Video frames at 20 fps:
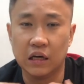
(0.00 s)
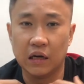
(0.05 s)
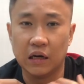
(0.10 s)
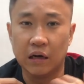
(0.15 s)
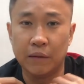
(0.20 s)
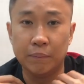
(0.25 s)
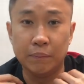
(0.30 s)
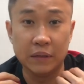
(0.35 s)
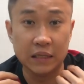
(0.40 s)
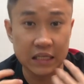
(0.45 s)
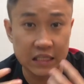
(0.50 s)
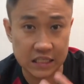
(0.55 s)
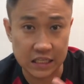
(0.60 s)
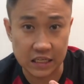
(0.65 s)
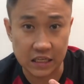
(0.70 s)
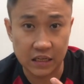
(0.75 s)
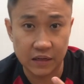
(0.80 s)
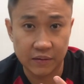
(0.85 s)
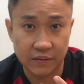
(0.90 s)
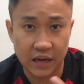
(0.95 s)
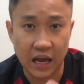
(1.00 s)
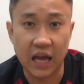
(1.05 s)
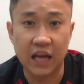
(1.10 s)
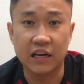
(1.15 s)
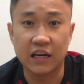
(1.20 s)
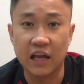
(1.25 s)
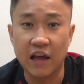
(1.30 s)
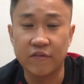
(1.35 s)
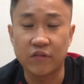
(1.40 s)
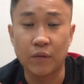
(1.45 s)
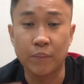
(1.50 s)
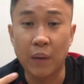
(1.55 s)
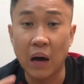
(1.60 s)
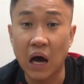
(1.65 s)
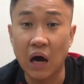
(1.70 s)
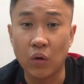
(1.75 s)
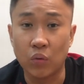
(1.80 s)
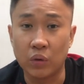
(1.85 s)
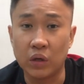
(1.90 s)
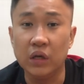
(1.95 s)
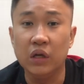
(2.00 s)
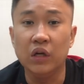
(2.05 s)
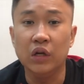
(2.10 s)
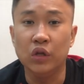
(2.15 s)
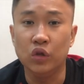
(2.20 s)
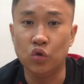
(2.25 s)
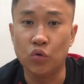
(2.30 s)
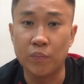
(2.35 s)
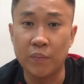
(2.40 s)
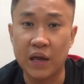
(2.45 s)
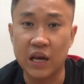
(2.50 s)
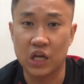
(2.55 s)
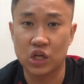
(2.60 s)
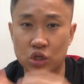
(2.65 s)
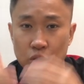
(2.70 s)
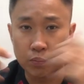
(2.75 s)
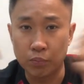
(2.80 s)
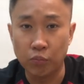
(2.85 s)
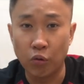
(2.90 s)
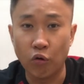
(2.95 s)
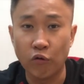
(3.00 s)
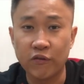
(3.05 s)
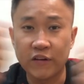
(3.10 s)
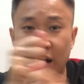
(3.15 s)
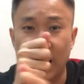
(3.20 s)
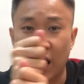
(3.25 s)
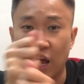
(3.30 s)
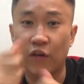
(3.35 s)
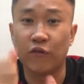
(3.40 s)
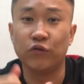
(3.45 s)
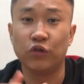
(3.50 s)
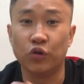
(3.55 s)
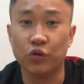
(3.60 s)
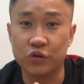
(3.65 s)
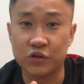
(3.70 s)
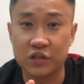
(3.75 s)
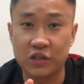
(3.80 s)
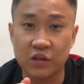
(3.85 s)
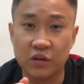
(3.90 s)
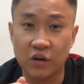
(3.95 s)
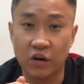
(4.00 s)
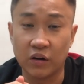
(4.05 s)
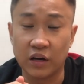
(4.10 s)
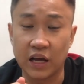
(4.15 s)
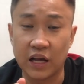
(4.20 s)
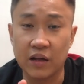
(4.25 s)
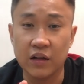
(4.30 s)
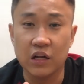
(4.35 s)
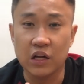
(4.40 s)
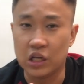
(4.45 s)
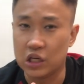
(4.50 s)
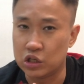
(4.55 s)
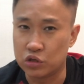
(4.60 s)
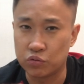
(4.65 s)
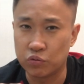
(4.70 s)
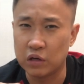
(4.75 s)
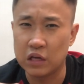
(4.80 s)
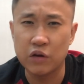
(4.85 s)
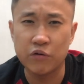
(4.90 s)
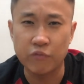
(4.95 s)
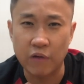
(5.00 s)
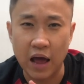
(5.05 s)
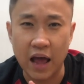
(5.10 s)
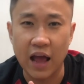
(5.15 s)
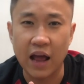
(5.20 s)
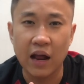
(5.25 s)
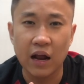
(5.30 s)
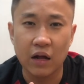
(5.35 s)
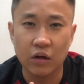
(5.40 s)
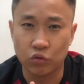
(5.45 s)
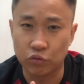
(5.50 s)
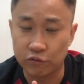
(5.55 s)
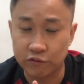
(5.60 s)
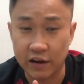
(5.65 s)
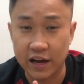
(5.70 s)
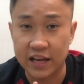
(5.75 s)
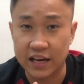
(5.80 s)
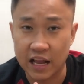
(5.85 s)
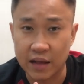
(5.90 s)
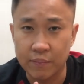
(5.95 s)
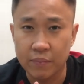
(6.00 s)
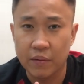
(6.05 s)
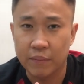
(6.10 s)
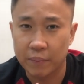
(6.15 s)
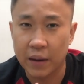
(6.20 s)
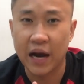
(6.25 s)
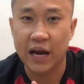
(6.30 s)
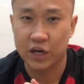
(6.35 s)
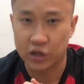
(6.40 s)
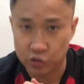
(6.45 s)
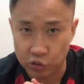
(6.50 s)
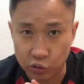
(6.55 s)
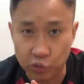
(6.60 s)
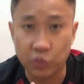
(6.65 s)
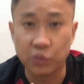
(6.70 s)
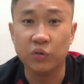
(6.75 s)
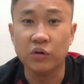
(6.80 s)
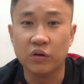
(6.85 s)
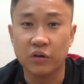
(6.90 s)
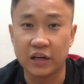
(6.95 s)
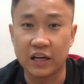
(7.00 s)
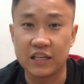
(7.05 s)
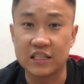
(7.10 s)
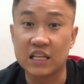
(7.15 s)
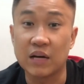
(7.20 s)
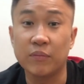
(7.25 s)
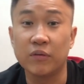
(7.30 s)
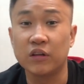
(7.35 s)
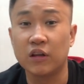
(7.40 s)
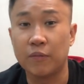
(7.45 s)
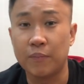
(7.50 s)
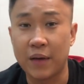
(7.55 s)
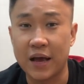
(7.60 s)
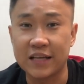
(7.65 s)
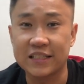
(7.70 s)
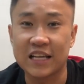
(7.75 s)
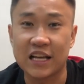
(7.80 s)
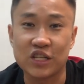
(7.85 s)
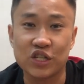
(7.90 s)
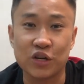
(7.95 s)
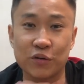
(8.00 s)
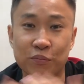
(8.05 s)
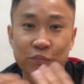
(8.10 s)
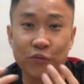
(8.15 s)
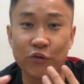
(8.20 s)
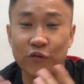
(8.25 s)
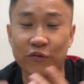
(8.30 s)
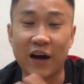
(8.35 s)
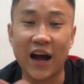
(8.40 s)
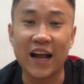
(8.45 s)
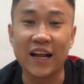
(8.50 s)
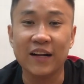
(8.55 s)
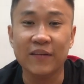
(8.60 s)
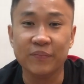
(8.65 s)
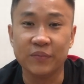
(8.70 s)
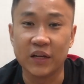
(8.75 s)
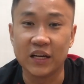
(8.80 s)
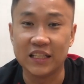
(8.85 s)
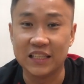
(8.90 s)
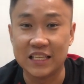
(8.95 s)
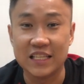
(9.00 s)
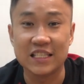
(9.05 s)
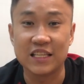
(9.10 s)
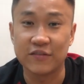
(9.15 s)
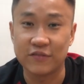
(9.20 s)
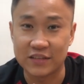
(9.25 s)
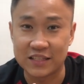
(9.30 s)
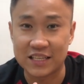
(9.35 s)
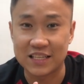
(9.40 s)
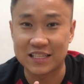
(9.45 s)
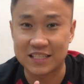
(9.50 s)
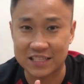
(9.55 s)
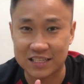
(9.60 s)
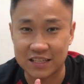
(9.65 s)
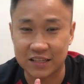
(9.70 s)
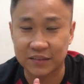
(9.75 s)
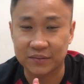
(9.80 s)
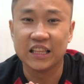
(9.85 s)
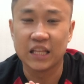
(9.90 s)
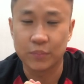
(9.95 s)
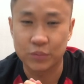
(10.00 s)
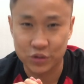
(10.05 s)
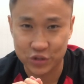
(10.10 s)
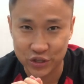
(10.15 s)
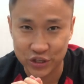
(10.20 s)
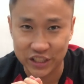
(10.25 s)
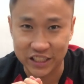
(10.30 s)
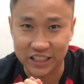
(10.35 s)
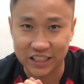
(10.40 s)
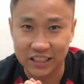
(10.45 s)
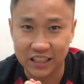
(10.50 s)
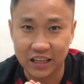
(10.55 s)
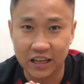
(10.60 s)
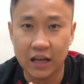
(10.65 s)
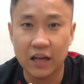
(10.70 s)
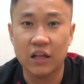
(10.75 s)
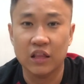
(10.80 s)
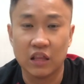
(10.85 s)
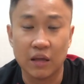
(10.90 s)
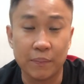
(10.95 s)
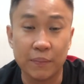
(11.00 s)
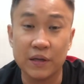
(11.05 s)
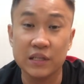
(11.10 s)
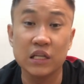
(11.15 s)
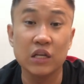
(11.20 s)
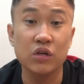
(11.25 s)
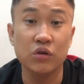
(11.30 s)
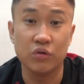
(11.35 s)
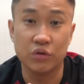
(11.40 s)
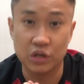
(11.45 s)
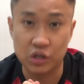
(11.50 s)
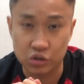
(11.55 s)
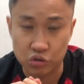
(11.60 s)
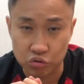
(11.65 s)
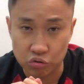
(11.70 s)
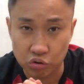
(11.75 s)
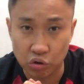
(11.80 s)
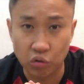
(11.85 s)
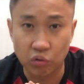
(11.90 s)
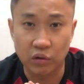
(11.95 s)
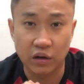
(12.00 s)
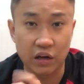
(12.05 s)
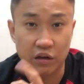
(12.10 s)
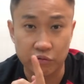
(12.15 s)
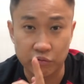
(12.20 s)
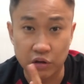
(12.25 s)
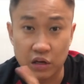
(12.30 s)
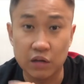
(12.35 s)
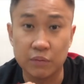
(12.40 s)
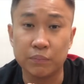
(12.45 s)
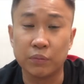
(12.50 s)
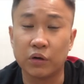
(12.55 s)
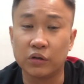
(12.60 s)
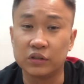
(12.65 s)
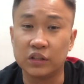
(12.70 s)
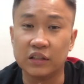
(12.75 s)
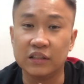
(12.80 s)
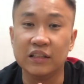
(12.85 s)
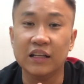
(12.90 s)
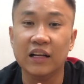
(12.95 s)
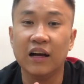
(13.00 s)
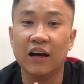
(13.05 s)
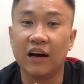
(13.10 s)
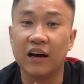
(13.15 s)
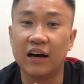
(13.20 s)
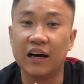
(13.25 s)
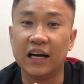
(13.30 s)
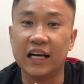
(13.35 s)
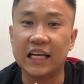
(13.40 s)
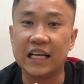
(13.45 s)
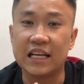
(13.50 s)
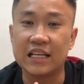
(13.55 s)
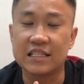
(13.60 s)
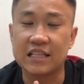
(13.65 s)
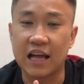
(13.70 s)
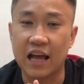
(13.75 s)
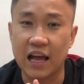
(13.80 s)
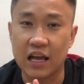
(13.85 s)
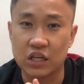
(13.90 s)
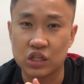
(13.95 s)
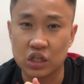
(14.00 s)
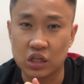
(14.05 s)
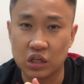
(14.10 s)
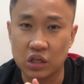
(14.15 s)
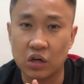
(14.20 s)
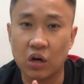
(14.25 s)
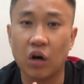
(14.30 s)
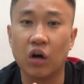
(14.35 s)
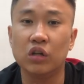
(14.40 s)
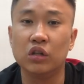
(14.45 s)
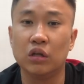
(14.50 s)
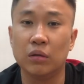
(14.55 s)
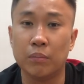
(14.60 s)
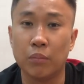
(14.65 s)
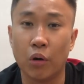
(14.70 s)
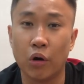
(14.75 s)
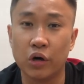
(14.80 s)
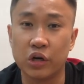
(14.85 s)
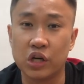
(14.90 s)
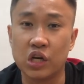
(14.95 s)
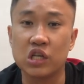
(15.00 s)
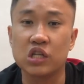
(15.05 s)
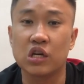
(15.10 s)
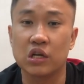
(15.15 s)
ability and they have the power to manage both kind of loans. Okay, it's really rare to find them, but I know, okay, some of the banks actually provide these services. Number three, the person you need to know, okay, really important, it is actually called the mortgage